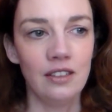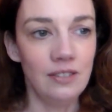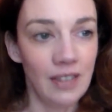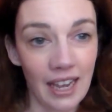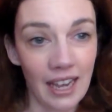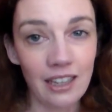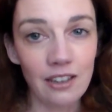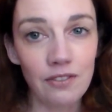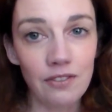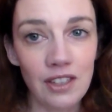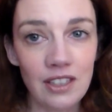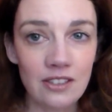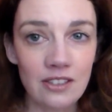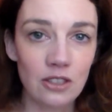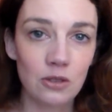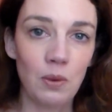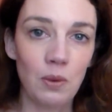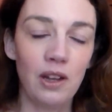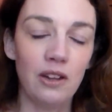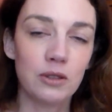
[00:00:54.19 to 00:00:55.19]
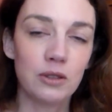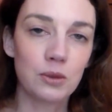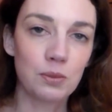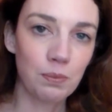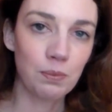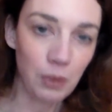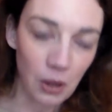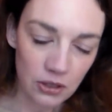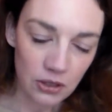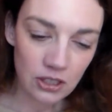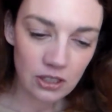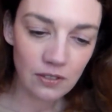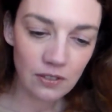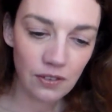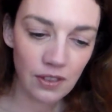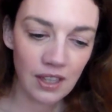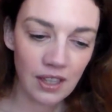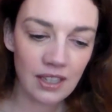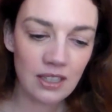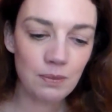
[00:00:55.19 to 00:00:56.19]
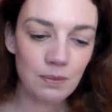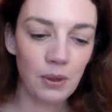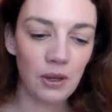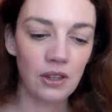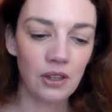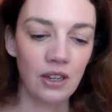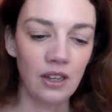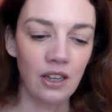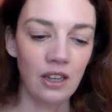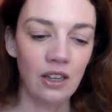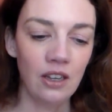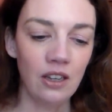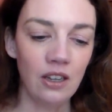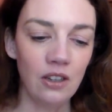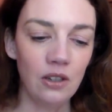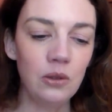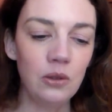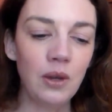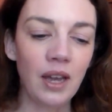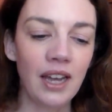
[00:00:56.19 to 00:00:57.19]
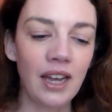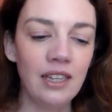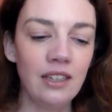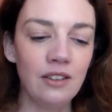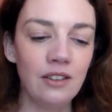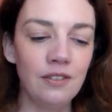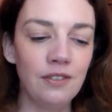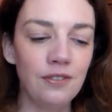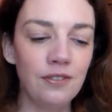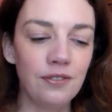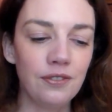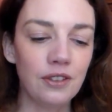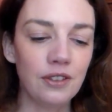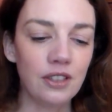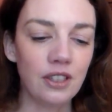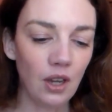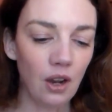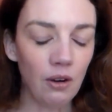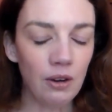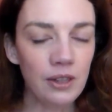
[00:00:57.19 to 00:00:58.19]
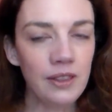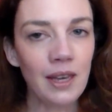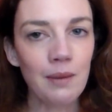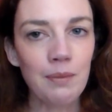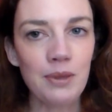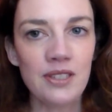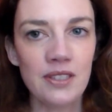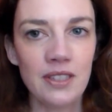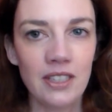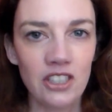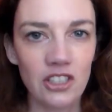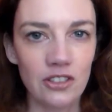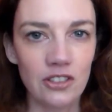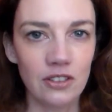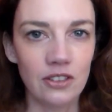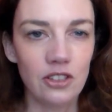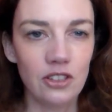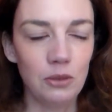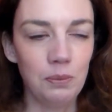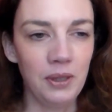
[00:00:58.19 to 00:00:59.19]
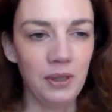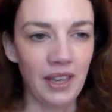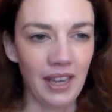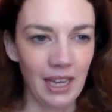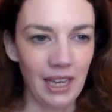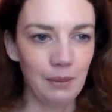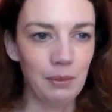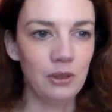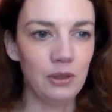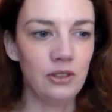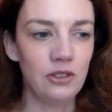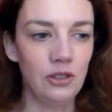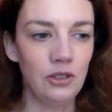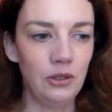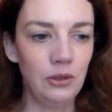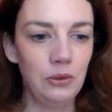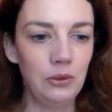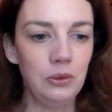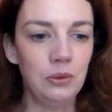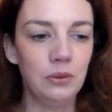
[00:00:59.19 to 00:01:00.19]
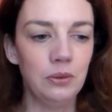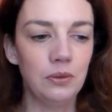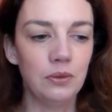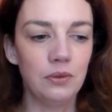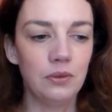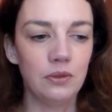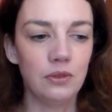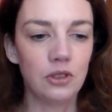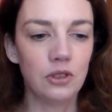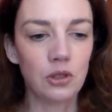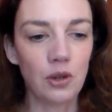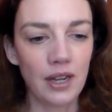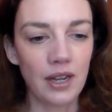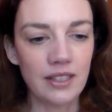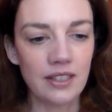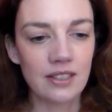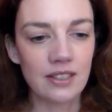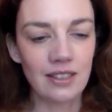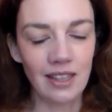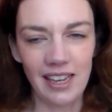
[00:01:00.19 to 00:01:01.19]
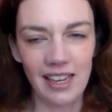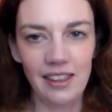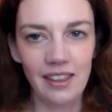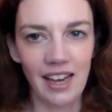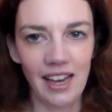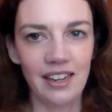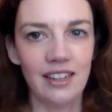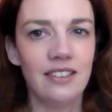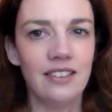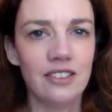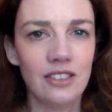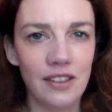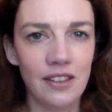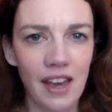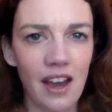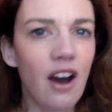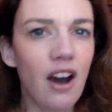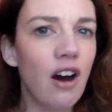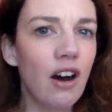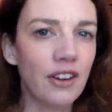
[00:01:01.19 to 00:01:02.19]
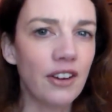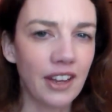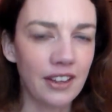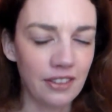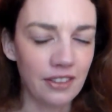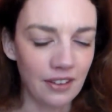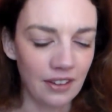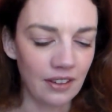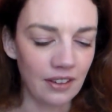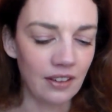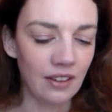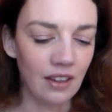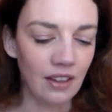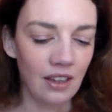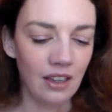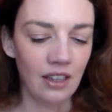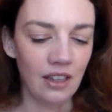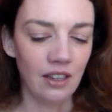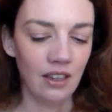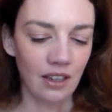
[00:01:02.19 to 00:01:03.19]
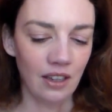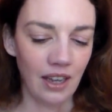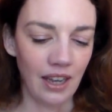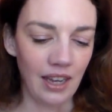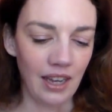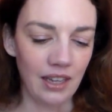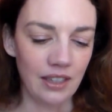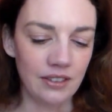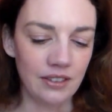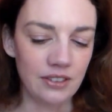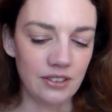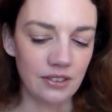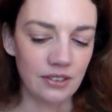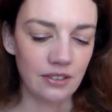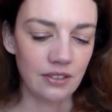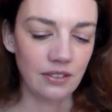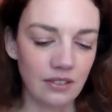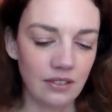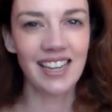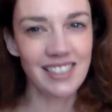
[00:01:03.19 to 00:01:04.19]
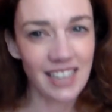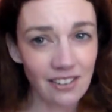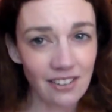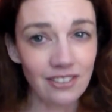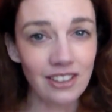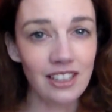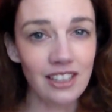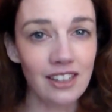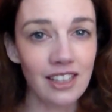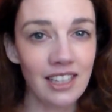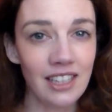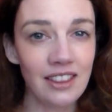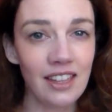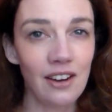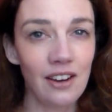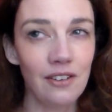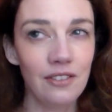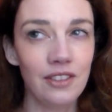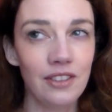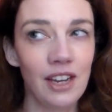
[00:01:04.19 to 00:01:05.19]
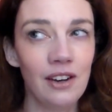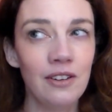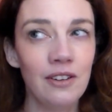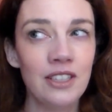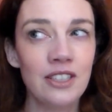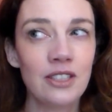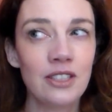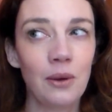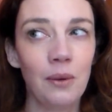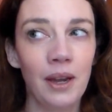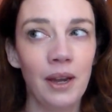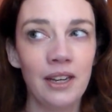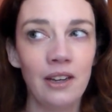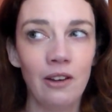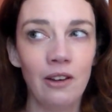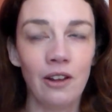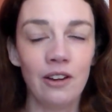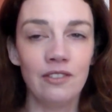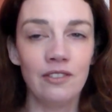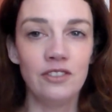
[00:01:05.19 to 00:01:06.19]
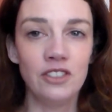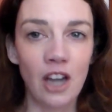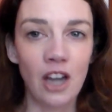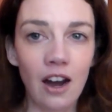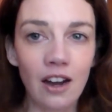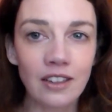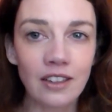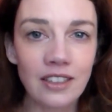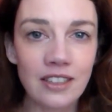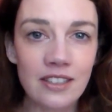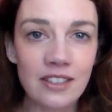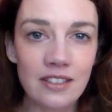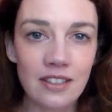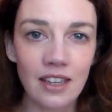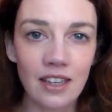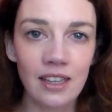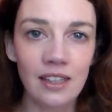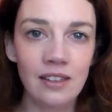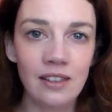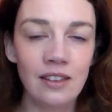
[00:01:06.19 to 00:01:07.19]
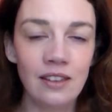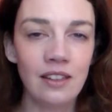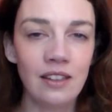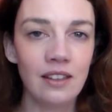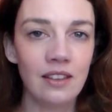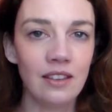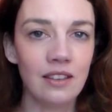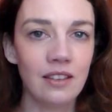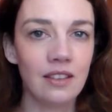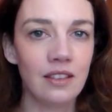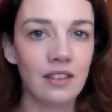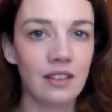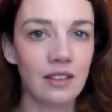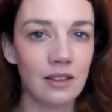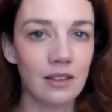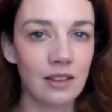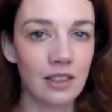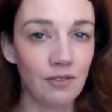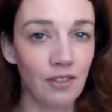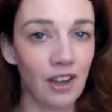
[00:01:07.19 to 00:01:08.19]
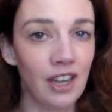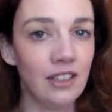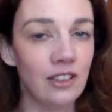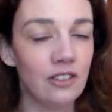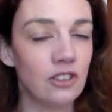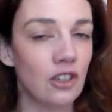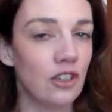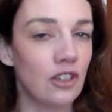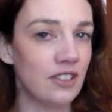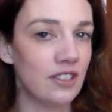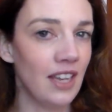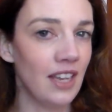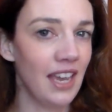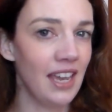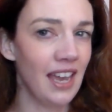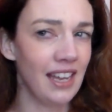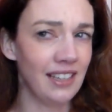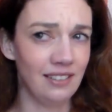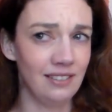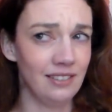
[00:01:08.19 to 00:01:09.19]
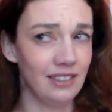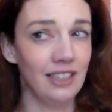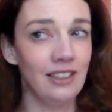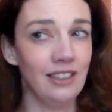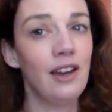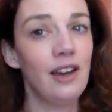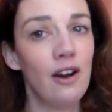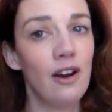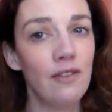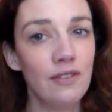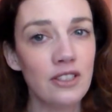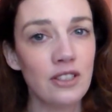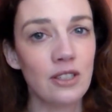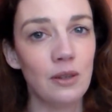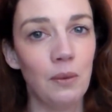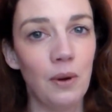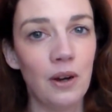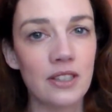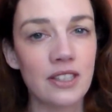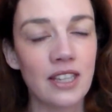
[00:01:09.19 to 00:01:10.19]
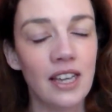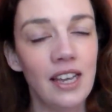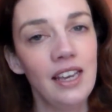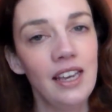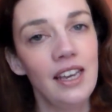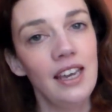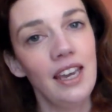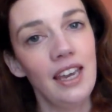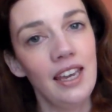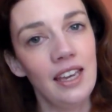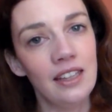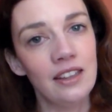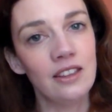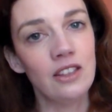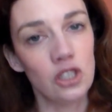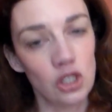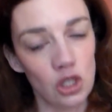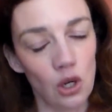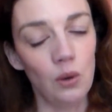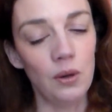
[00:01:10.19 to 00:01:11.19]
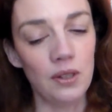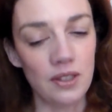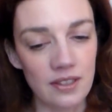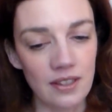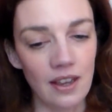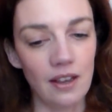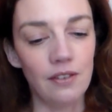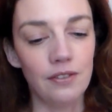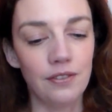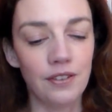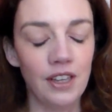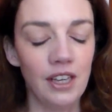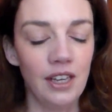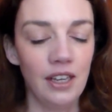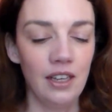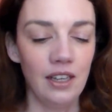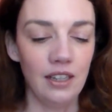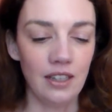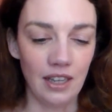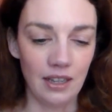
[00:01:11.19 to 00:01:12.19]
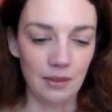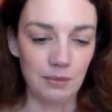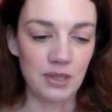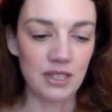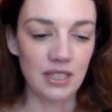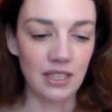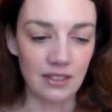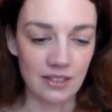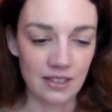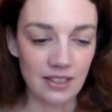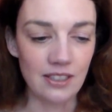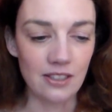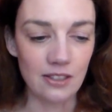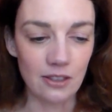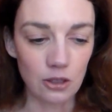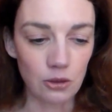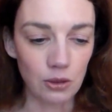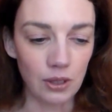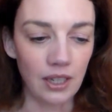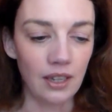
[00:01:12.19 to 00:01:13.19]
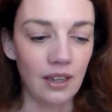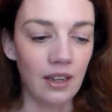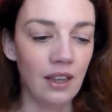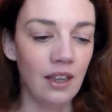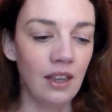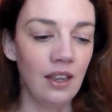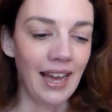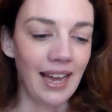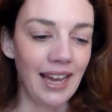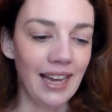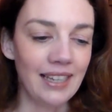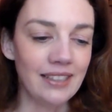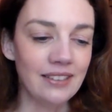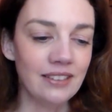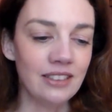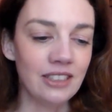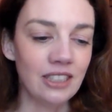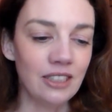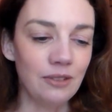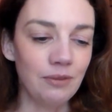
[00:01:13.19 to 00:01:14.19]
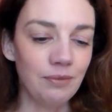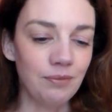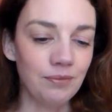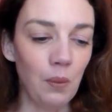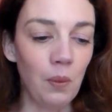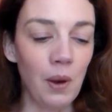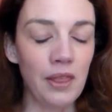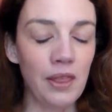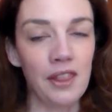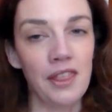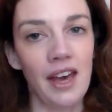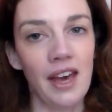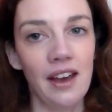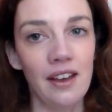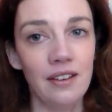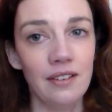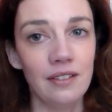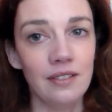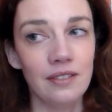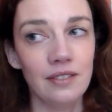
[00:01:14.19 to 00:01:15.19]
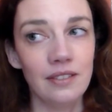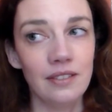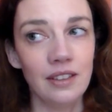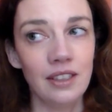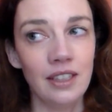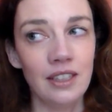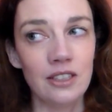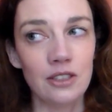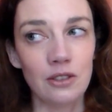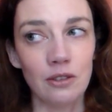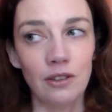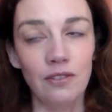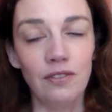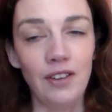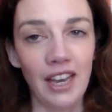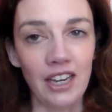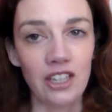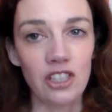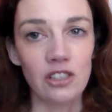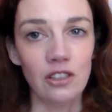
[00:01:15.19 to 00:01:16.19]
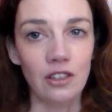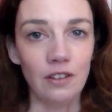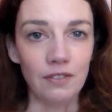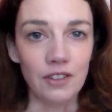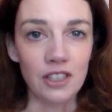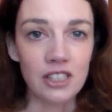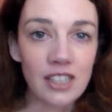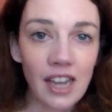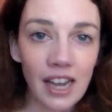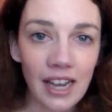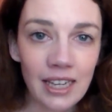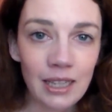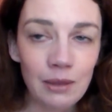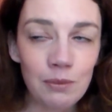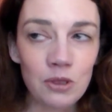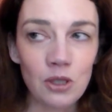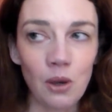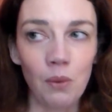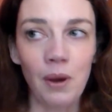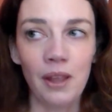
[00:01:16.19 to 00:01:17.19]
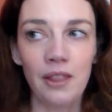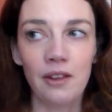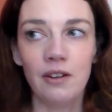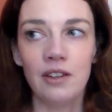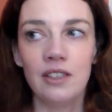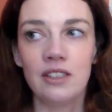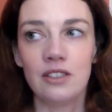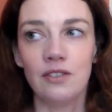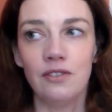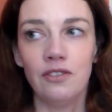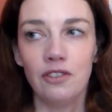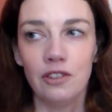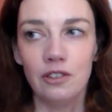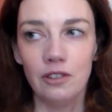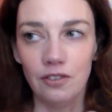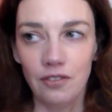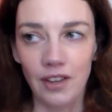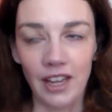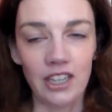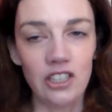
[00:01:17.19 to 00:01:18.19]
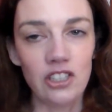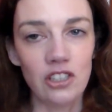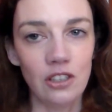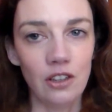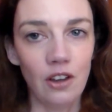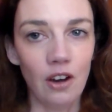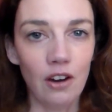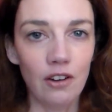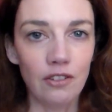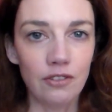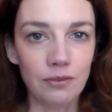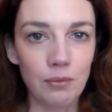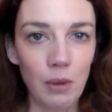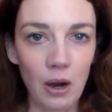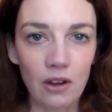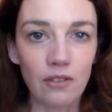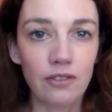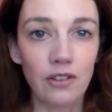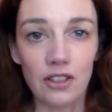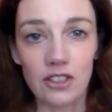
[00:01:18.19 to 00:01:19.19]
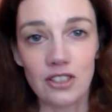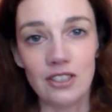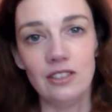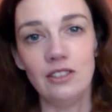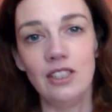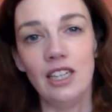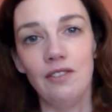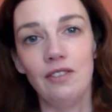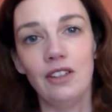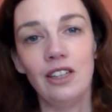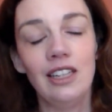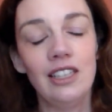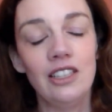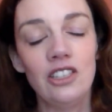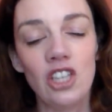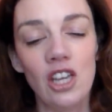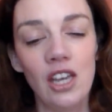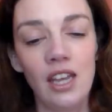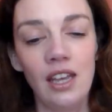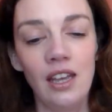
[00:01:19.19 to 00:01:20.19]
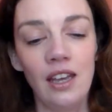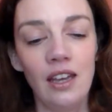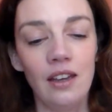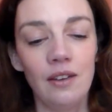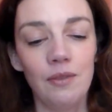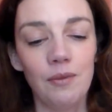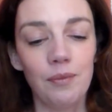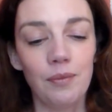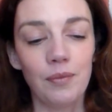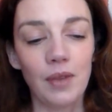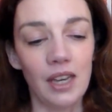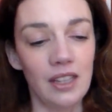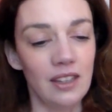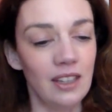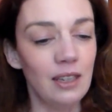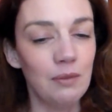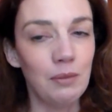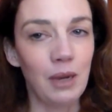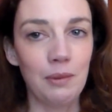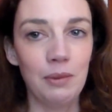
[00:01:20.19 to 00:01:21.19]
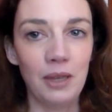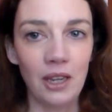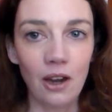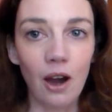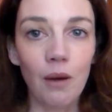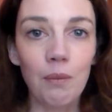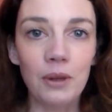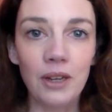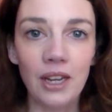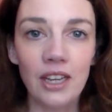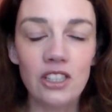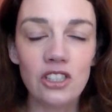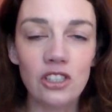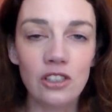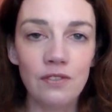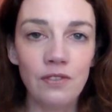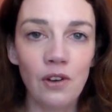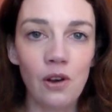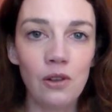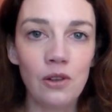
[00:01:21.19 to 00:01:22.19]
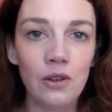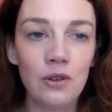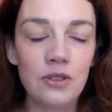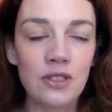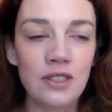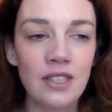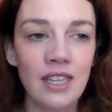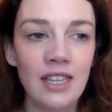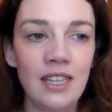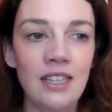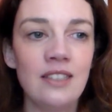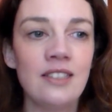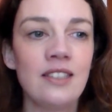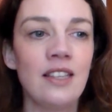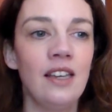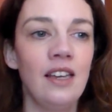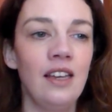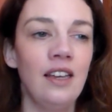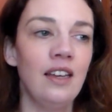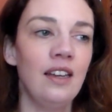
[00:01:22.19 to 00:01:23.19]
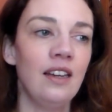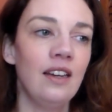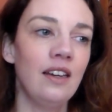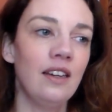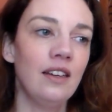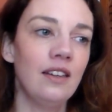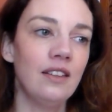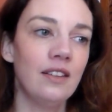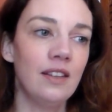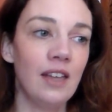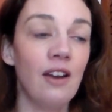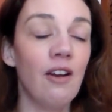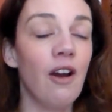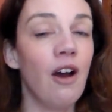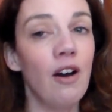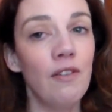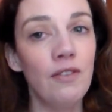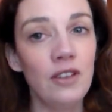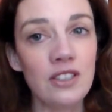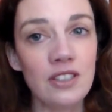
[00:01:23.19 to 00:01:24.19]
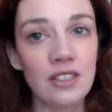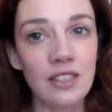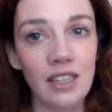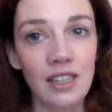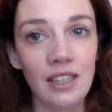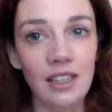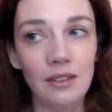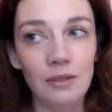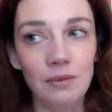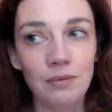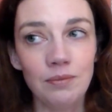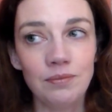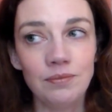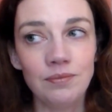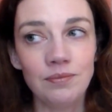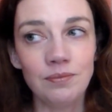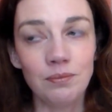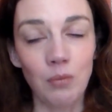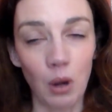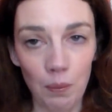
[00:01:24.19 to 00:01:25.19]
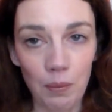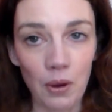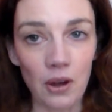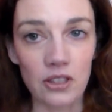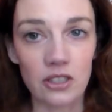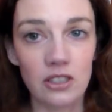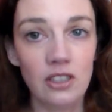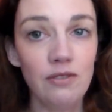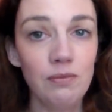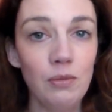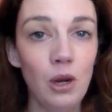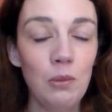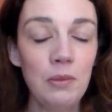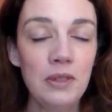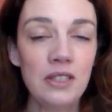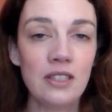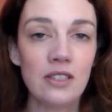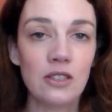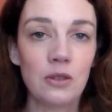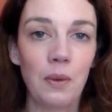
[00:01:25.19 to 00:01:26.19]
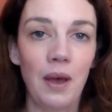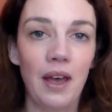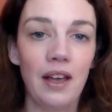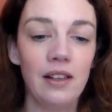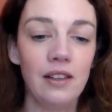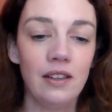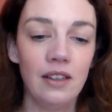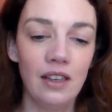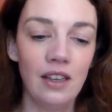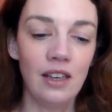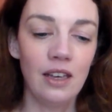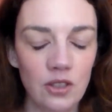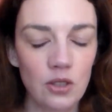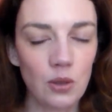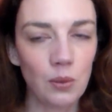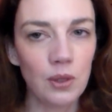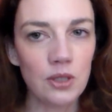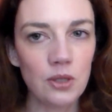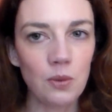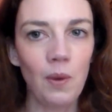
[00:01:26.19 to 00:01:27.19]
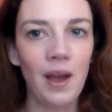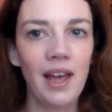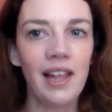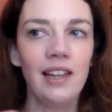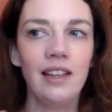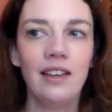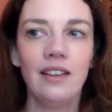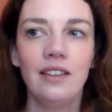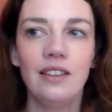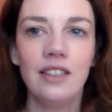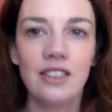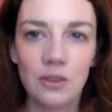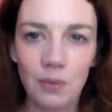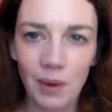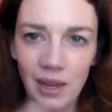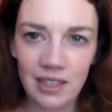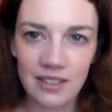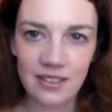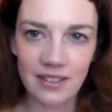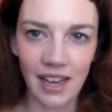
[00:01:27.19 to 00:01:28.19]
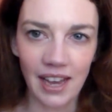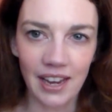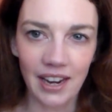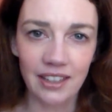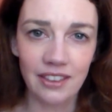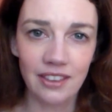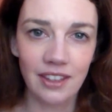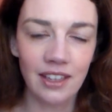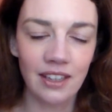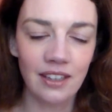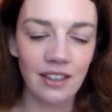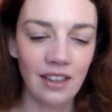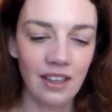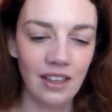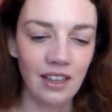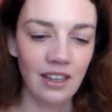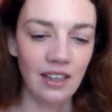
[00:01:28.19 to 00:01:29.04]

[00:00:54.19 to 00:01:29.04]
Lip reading: negative things as well as positive things, but who kind of are in that position to be able to translate that into their art, I think. And I definitely think there is quite a lot of darkness in The Final Dossier, and there obviously was in the show itself in Season 3. And whether that is a reflection of the times or whether it's a reflection of Mark Frost and David Lynch, I think it might be a combination of all those things. There are obviously more positive moments as well. So as well as that, I think